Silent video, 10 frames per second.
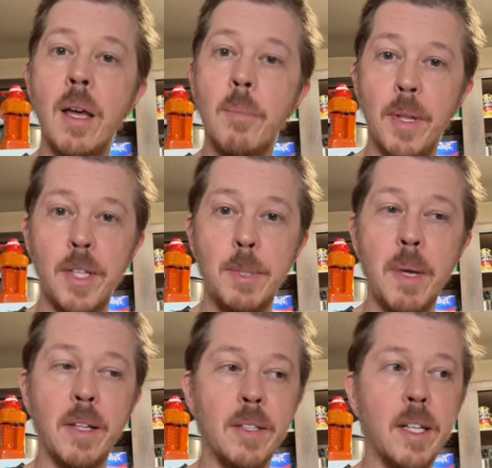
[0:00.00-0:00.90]
but the
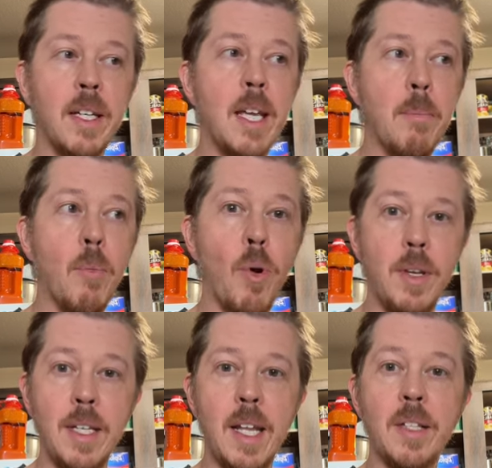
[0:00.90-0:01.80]
spell is gonna get more
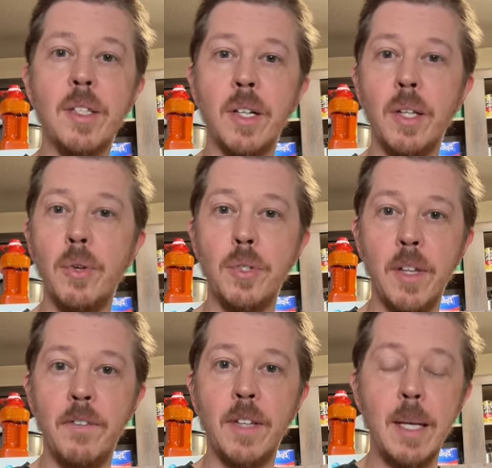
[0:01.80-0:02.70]
intense the closer the
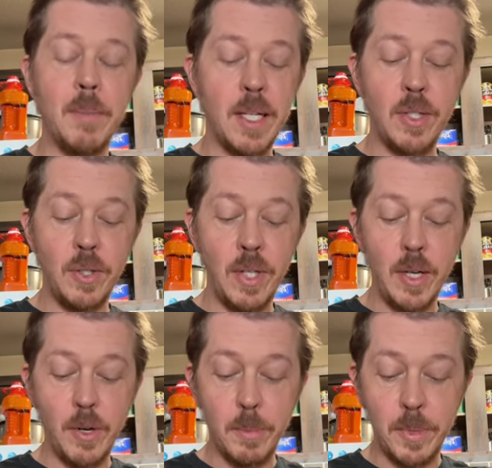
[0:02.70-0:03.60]
flame gets to the
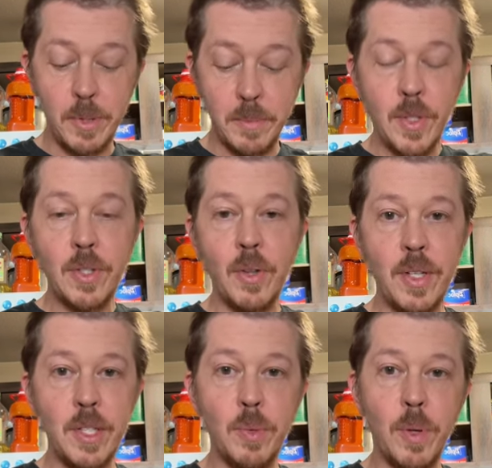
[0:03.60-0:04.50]
herbs. So
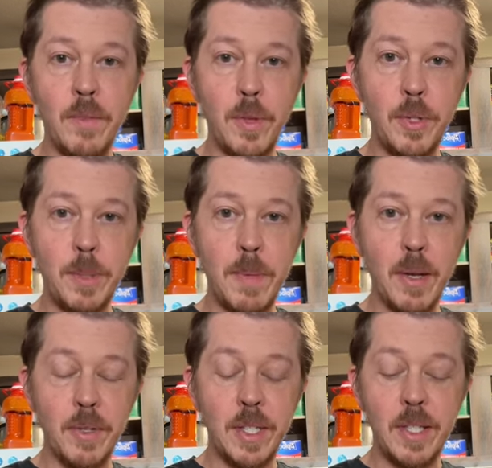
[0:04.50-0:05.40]
this is one of those
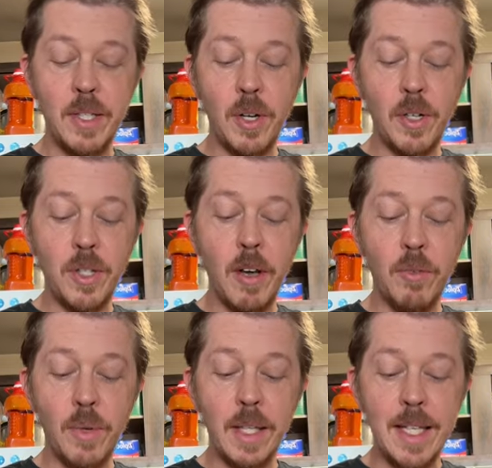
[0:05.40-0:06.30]
spells that starts off
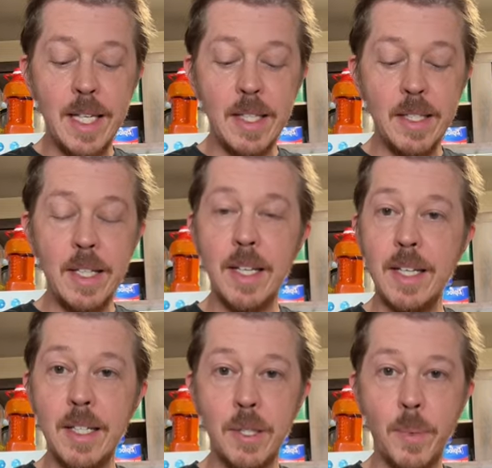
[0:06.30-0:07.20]
really easy and
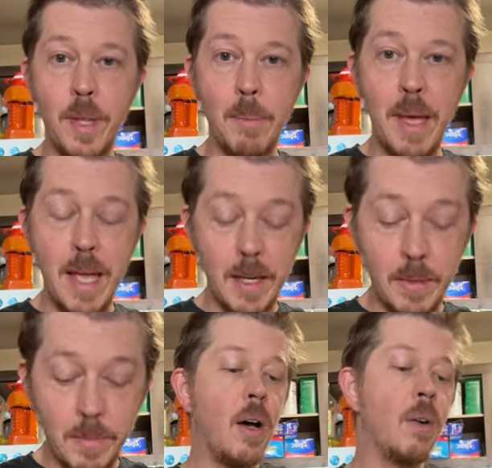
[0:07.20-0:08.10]
ends with a bang.
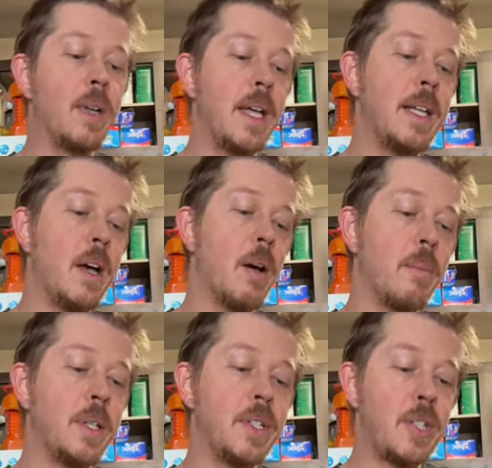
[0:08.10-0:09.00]
Okay, now I'm
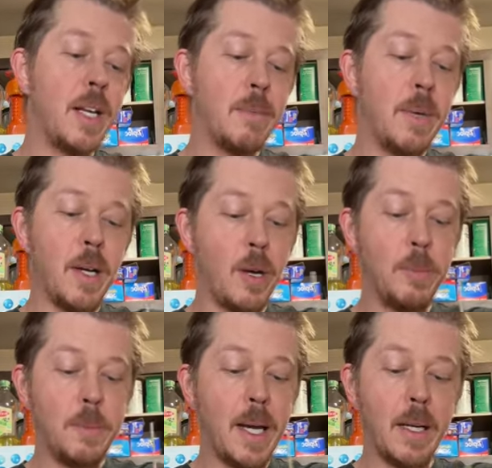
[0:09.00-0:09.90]
gonna shake my
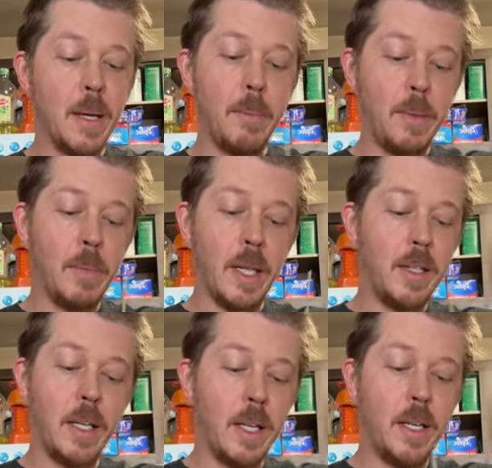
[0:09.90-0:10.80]
herbs back up and blah, da,
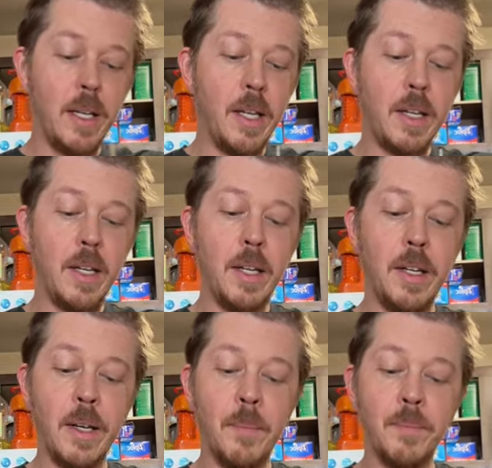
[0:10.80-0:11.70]
da, da, da, da,
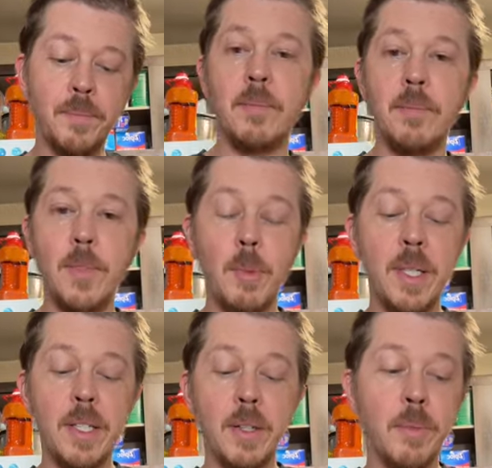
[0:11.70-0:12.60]
da, da, da. No big
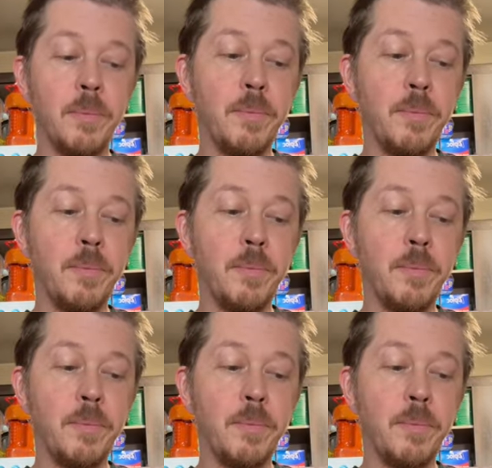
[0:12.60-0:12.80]
deal.